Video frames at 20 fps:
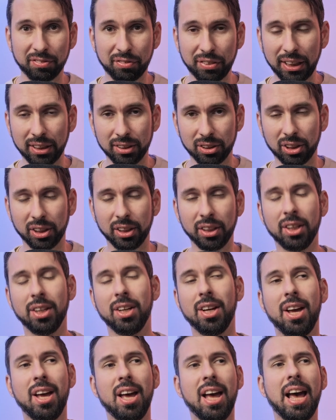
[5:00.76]
filter.
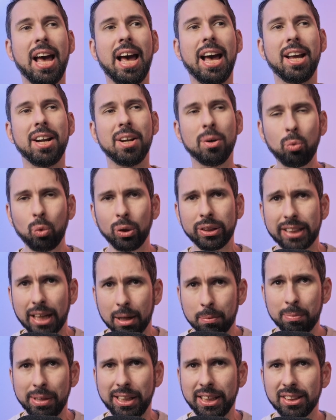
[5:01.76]
And what
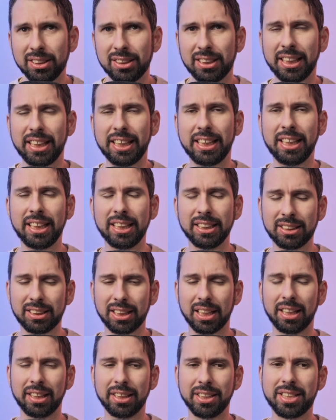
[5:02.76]
that means is
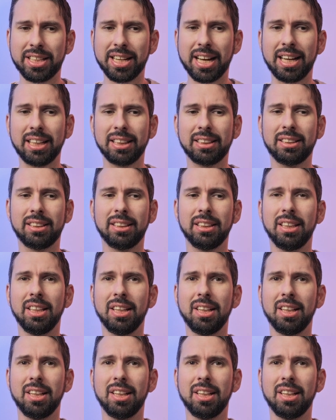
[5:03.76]
that